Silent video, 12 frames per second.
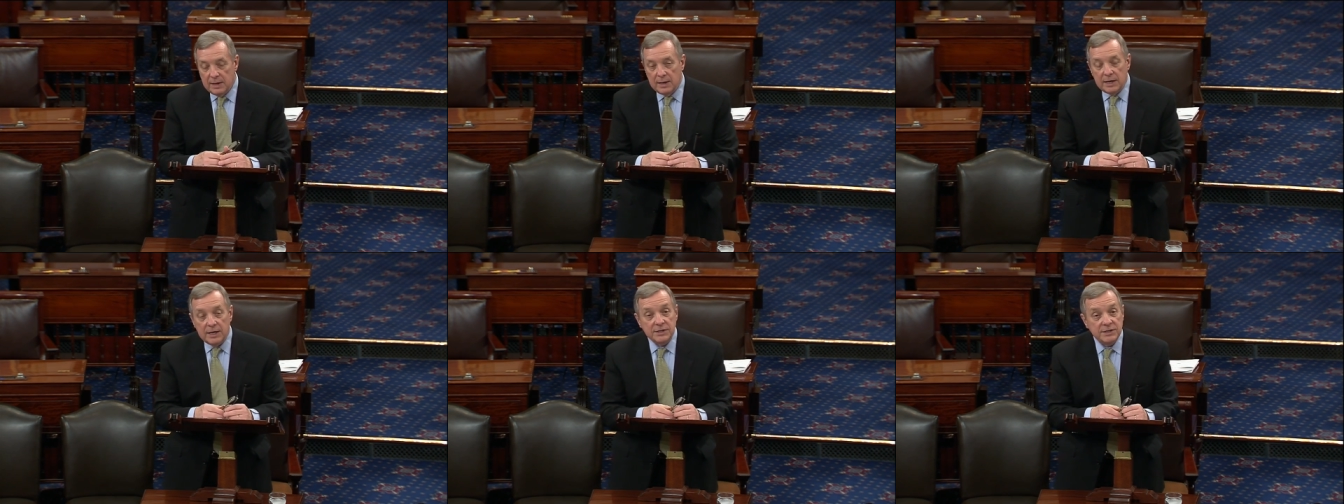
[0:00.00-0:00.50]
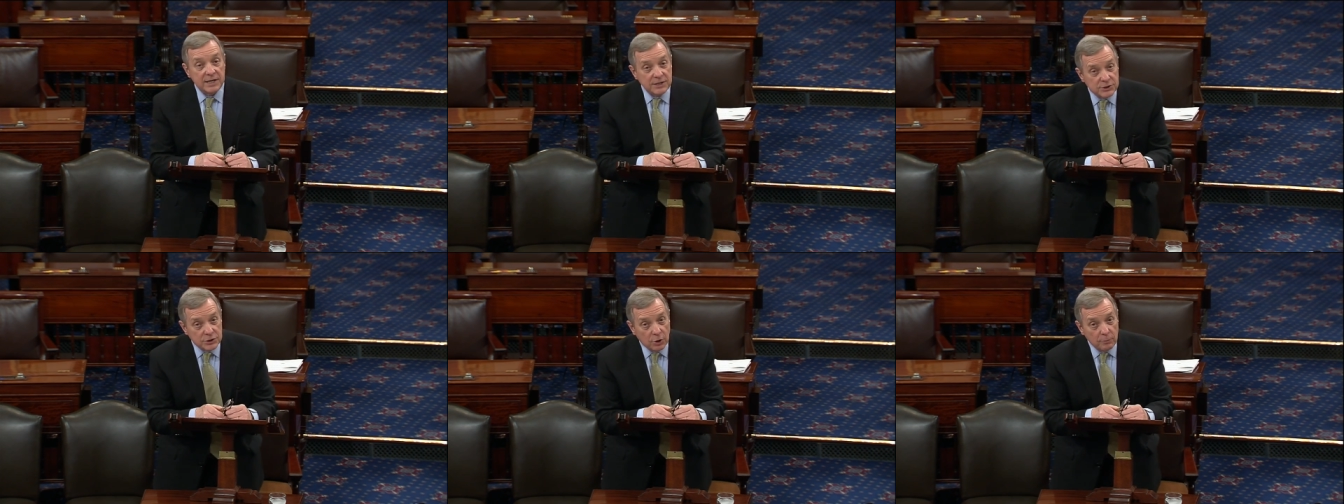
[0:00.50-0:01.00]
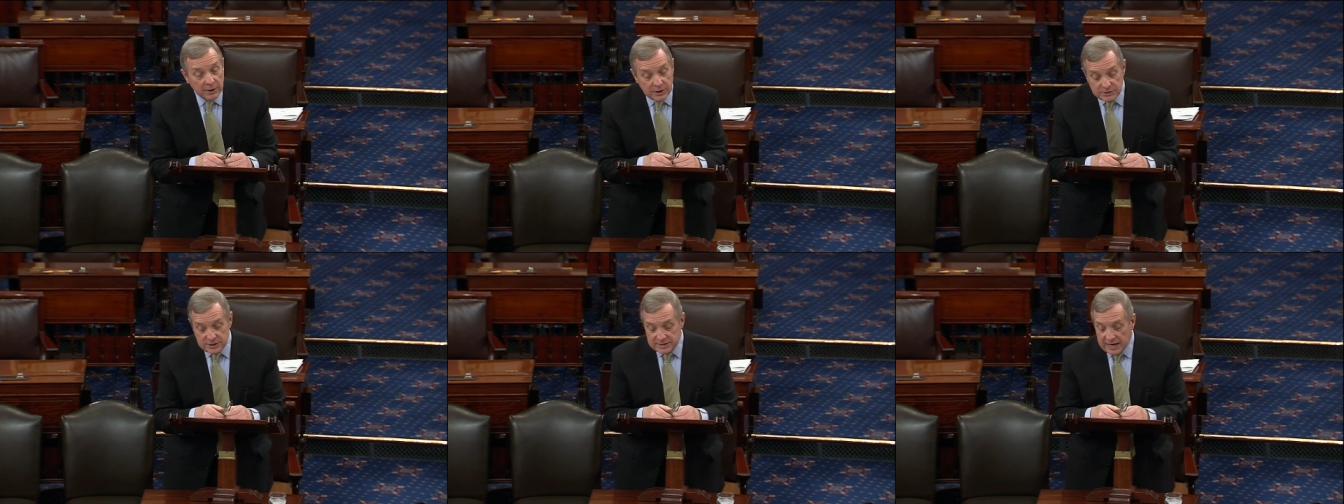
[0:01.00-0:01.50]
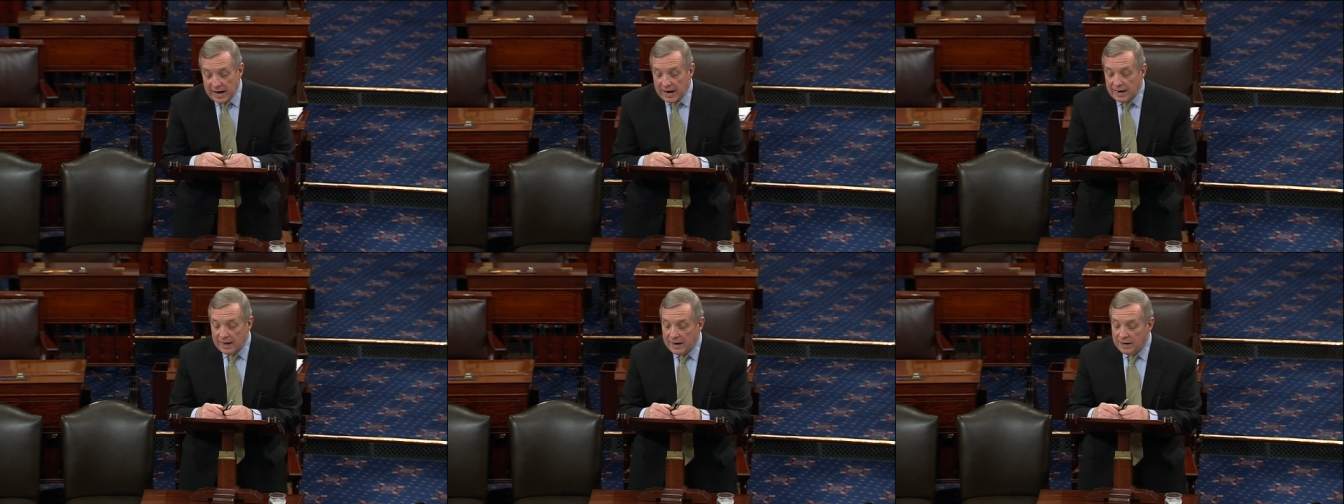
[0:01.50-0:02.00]
He did so because his
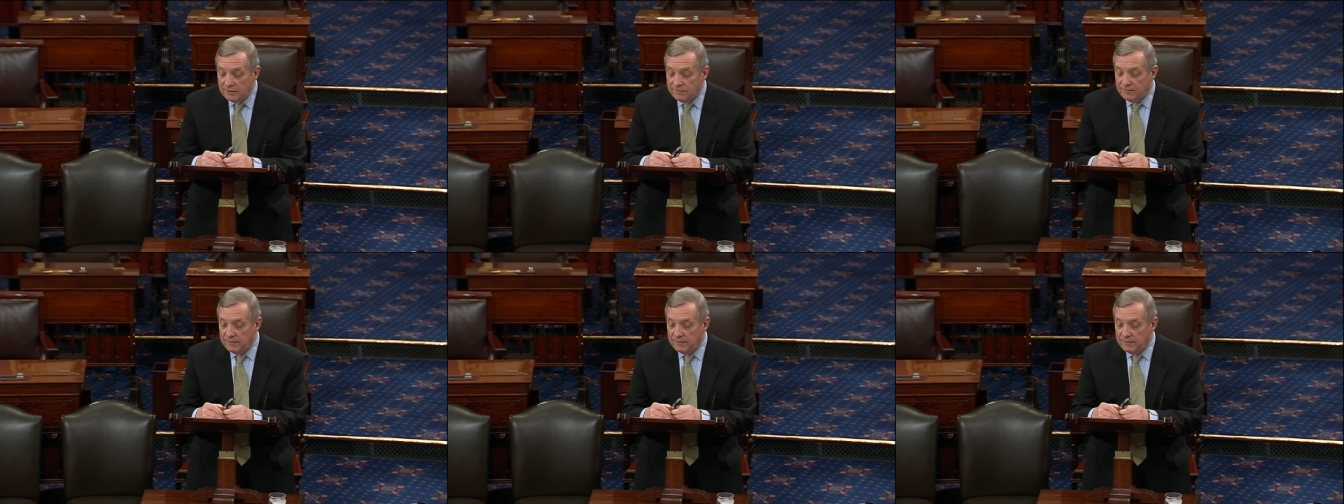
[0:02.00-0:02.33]
ally and,